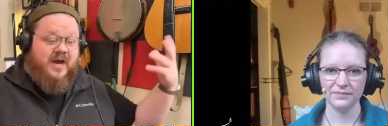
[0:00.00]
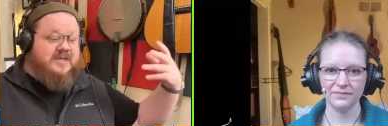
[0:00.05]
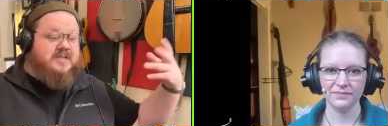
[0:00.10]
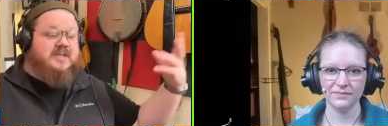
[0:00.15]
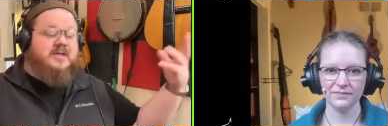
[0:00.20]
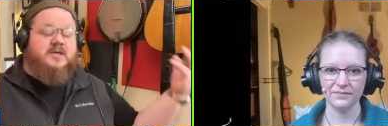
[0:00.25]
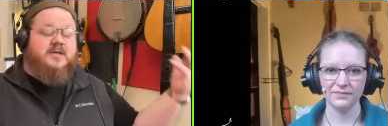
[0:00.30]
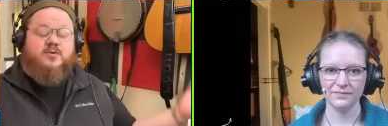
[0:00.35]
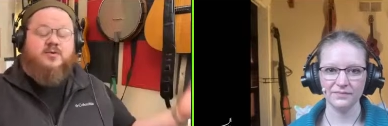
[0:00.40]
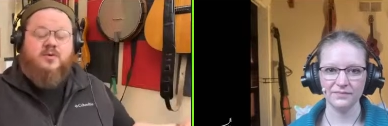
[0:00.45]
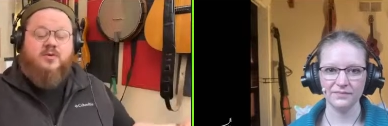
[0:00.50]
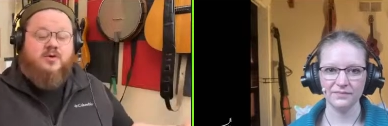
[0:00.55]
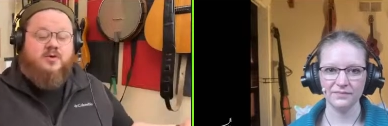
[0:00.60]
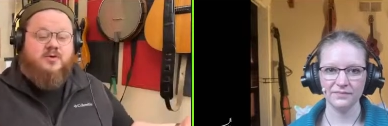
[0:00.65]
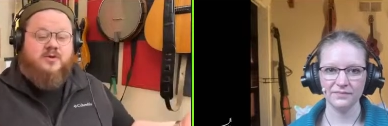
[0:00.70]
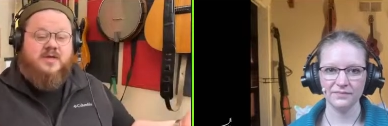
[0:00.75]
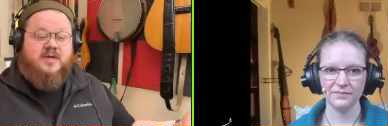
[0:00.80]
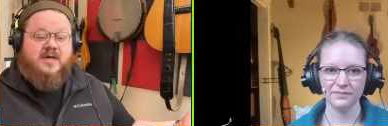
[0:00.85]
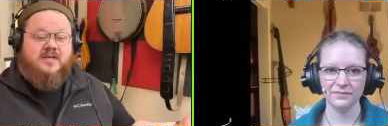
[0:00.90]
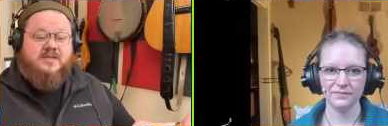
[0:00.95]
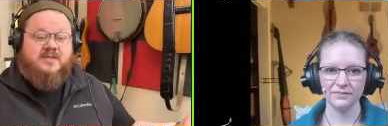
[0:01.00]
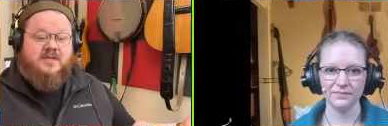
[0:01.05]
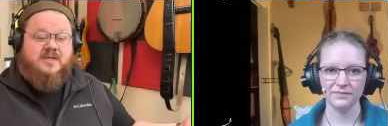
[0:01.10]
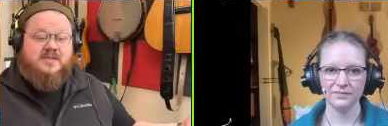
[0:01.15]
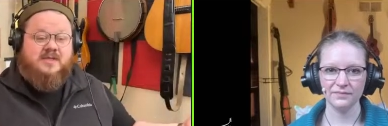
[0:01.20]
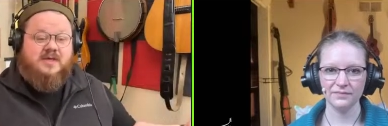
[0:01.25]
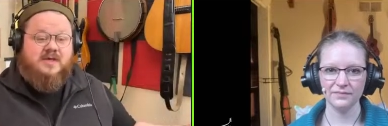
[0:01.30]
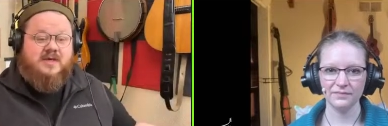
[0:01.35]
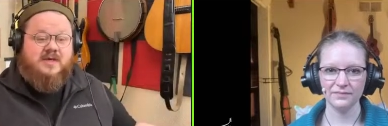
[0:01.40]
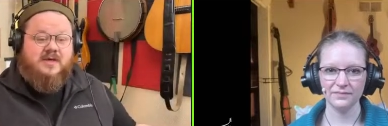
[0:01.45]
Speaker 1: I see the world as I
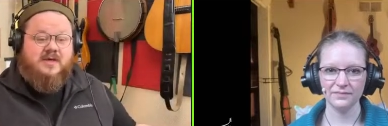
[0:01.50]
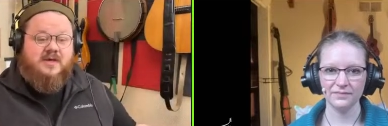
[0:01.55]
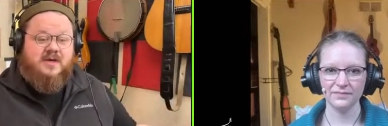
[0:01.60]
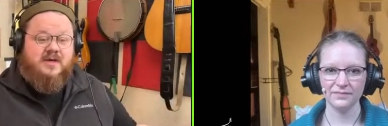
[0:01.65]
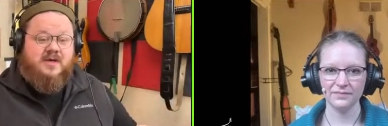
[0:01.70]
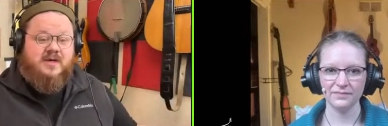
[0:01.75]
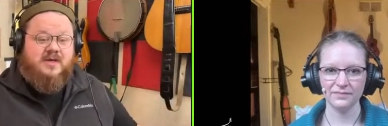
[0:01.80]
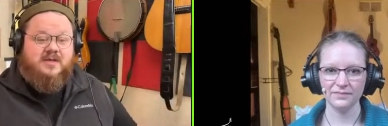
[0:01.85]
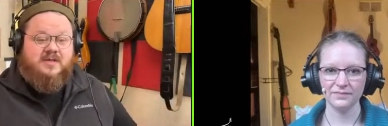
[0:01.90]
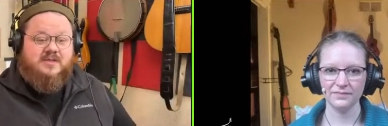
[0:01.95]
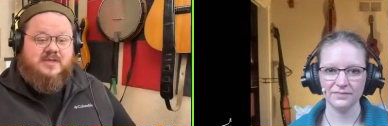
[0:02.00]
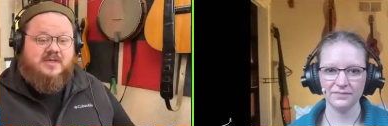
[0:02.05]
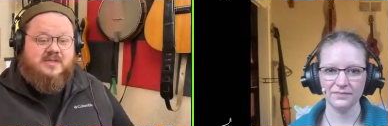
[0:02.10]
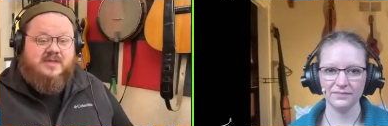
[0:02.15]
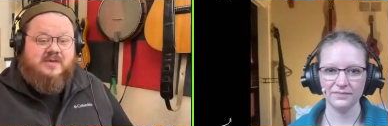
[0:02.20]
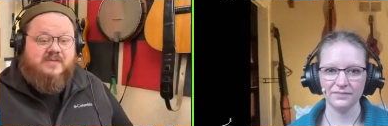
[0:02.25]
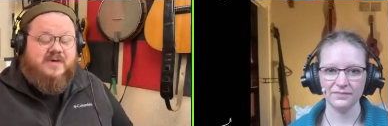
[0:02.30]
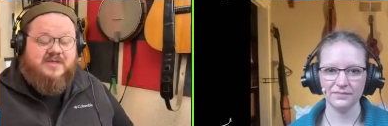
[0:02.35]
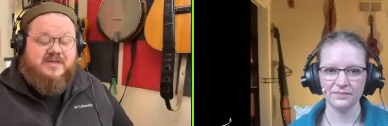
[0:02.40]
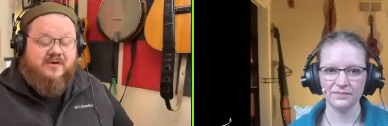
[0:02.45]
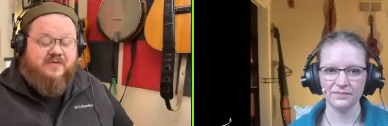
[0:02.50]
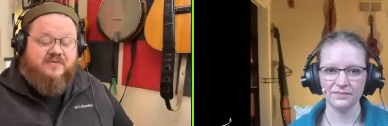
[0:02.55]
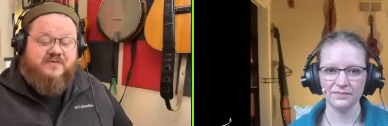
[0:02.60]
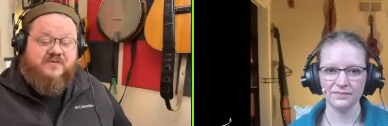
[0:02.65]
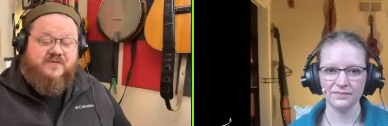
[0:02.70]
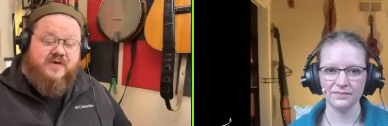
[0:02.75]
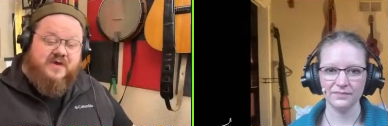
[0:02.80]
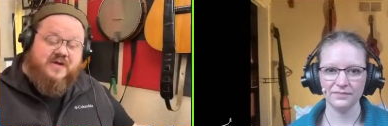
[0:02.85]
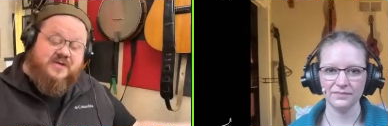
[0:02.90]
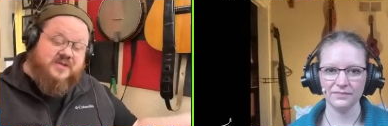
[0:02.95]
see as I see
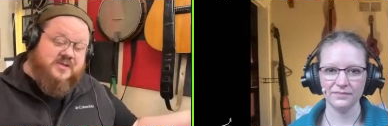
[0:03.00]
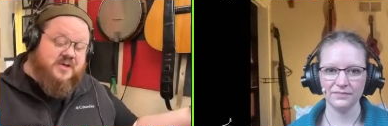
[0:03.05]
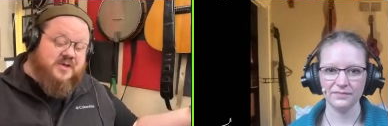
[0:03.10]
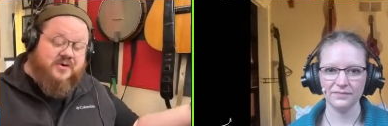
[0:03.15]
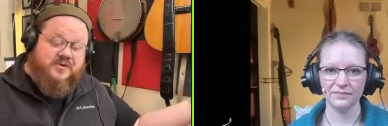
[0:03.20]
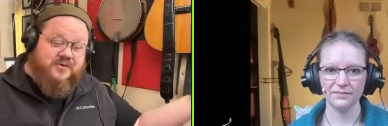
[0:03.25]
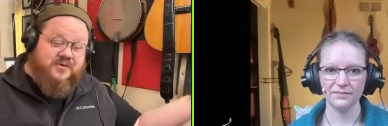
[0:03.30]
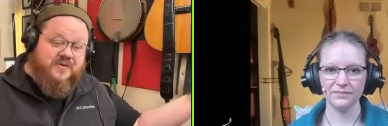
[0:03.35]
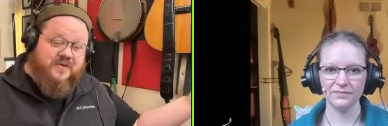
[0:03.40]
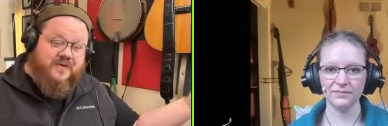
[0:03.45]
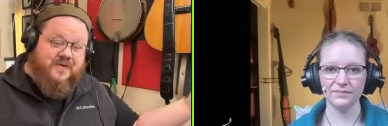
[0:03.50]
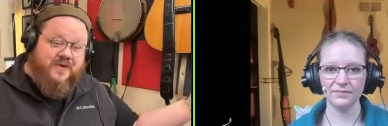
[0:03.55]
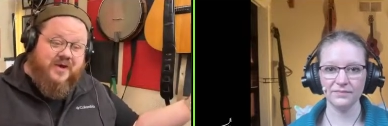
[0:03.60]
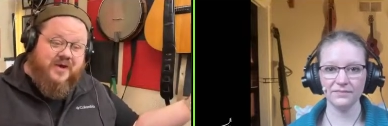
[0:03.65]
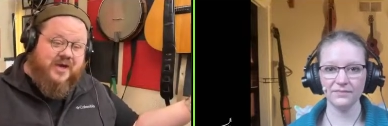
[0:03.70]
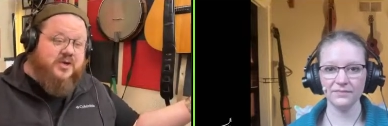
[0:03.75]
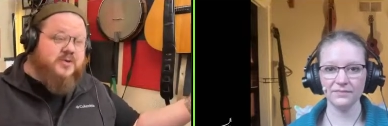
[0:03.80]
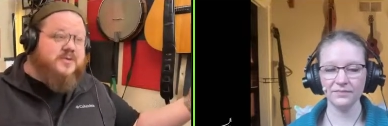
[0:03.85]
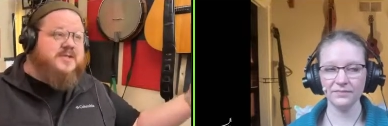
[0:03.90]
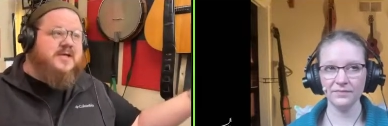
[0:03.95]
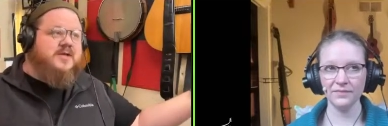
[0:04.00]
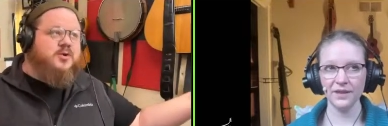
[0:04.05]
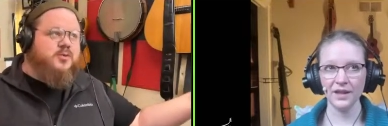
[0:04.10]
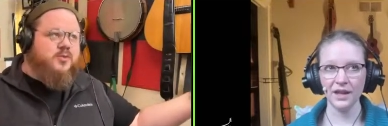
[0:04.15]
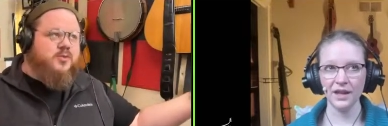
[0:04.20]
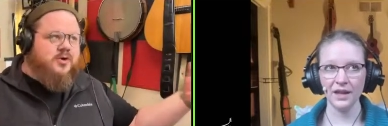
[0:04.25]
myself, and so mm-hmm. I don't see the mm-hmm.